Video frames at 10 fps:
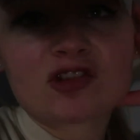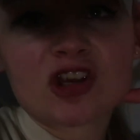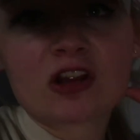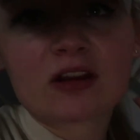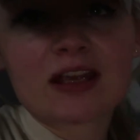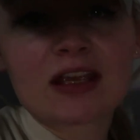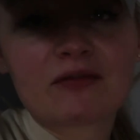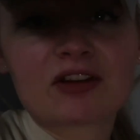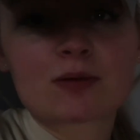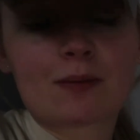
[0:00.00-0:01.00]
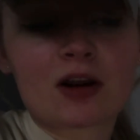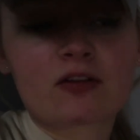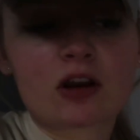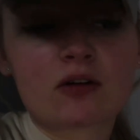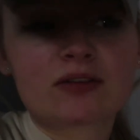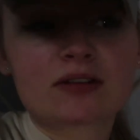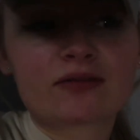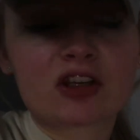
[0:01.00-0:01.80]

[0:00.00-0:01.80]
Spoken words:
chill, eat, finish my macros,